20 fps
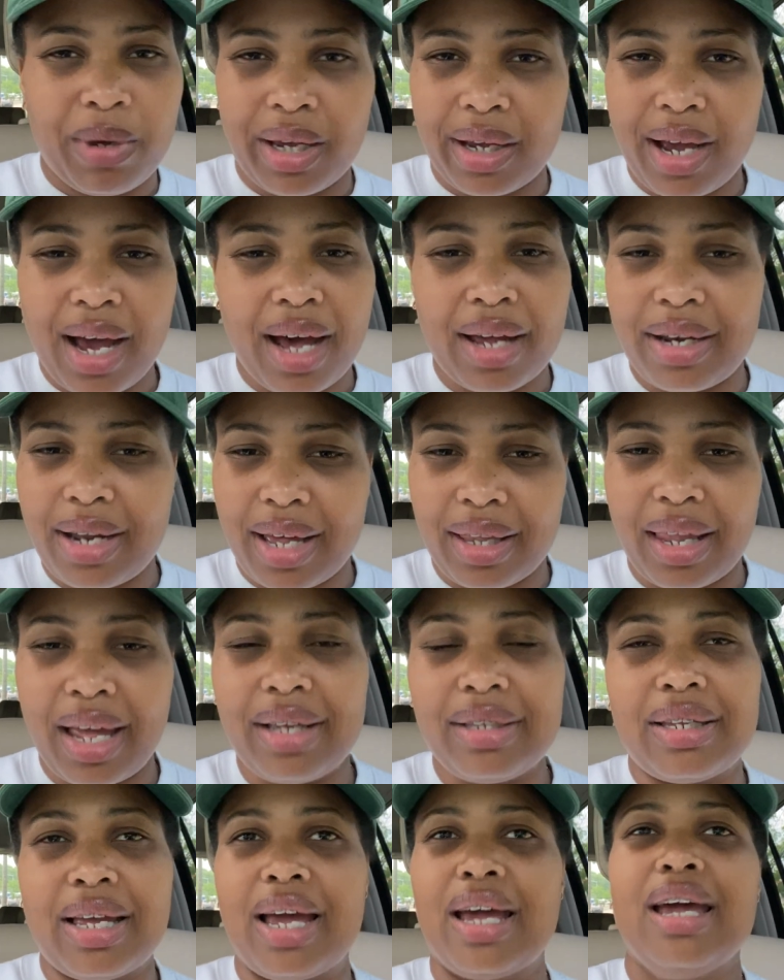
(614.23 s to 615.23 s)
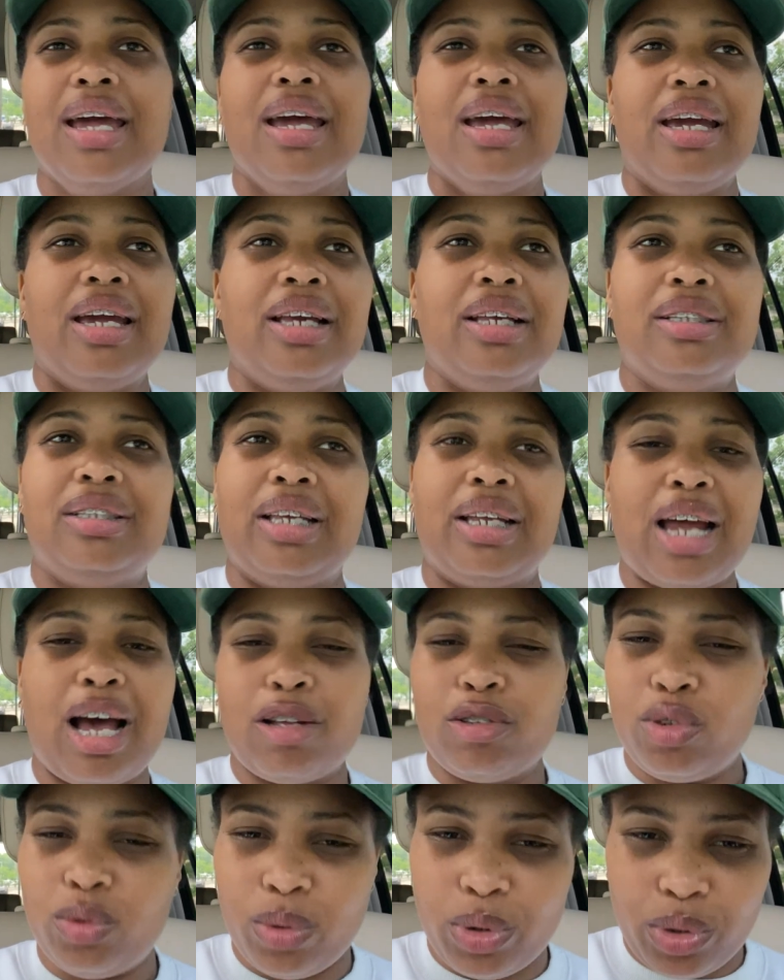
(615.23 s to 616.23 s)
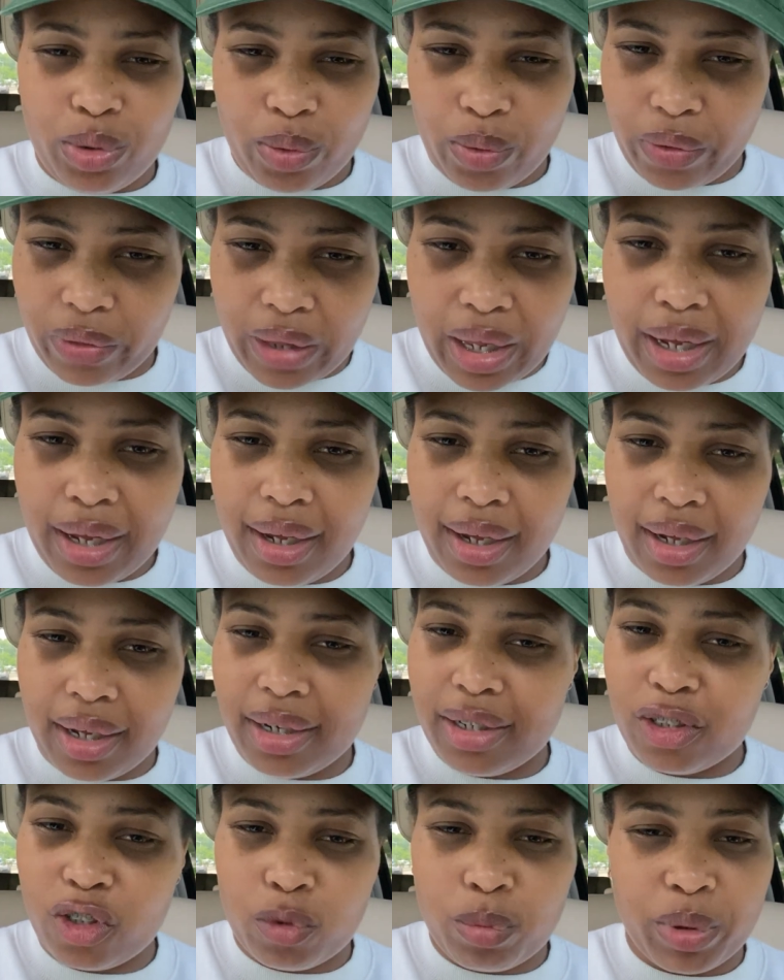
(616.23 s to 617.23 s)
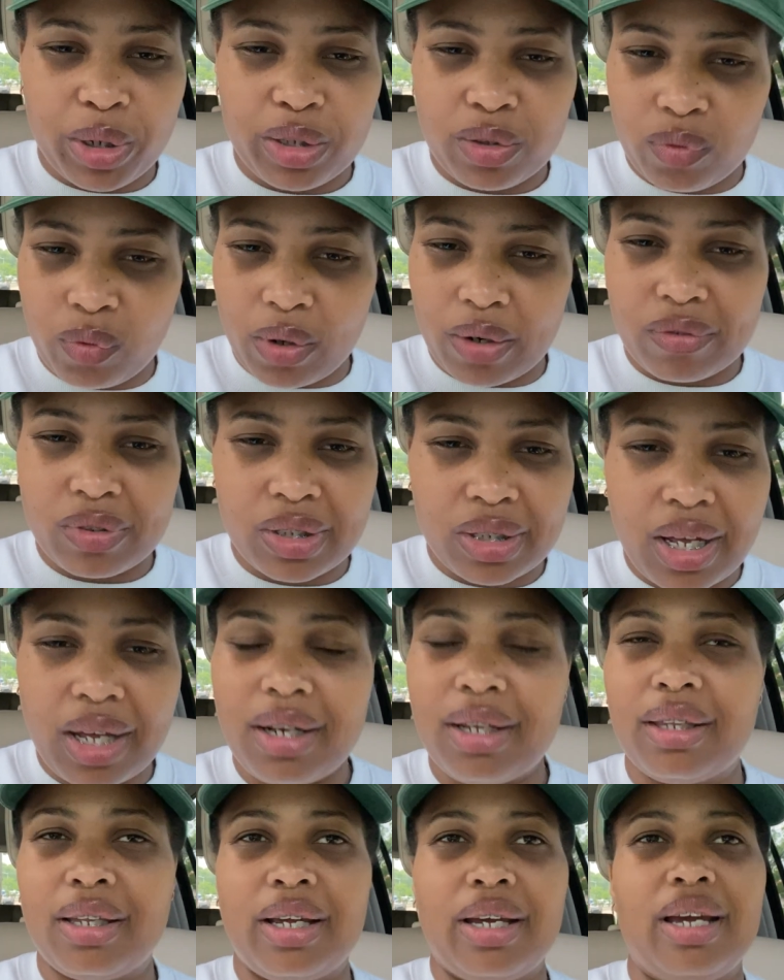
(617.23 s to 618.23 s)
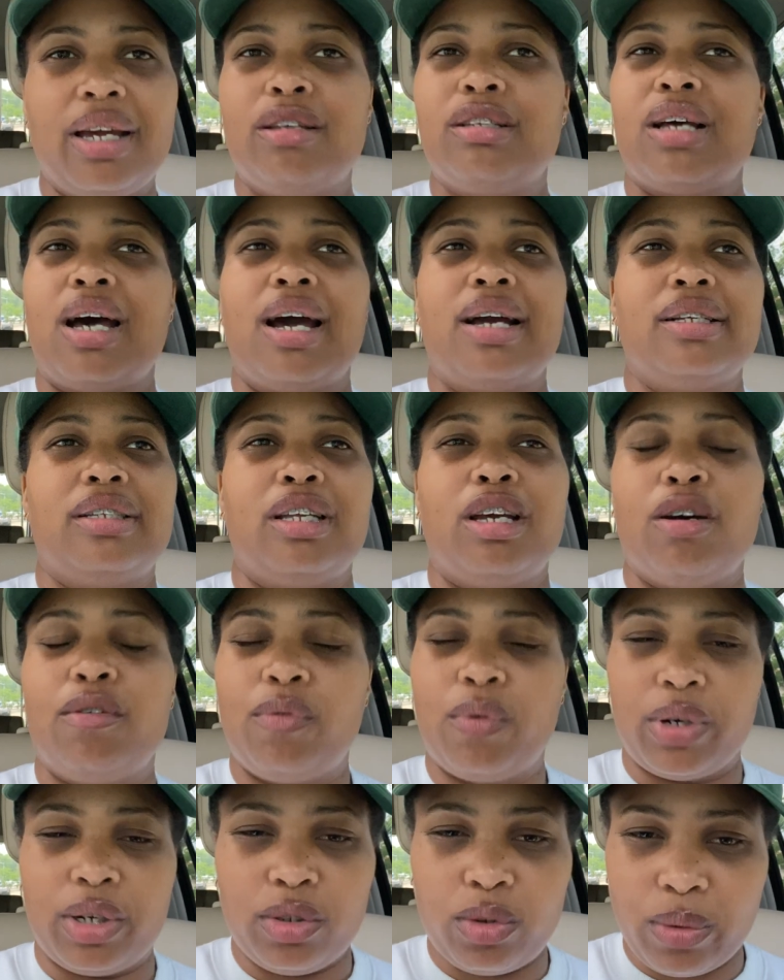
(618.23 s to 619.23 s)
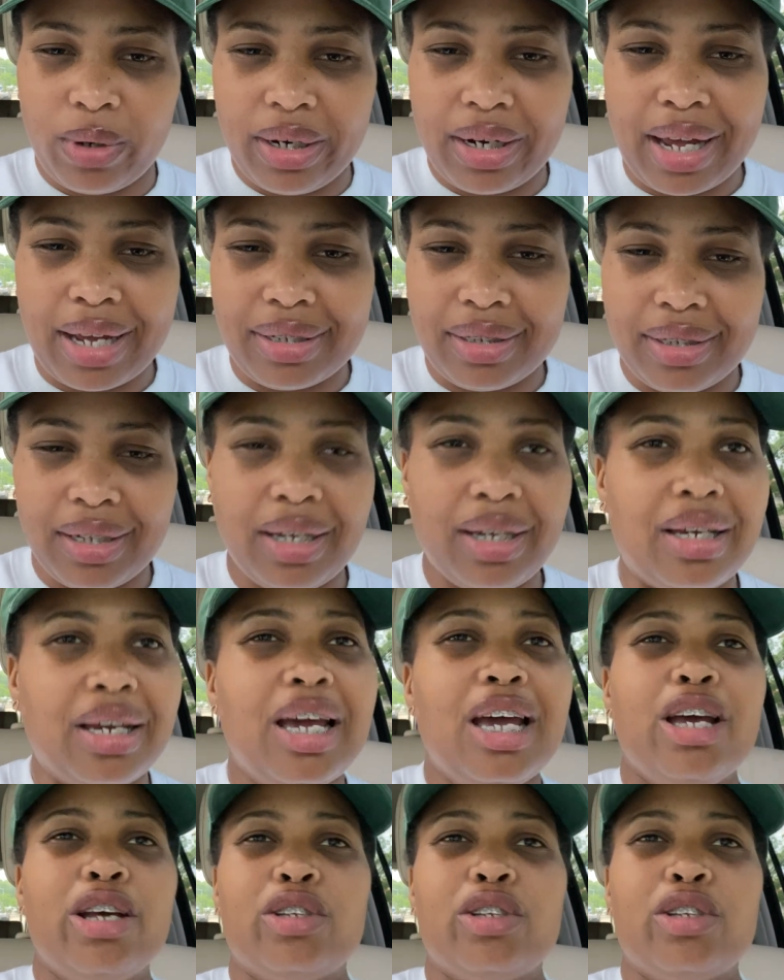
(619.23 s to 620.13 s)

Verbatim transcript: And God not like that. He said, I'll do a new thing and it springs forth suddenly in Isaiah 43 and 19.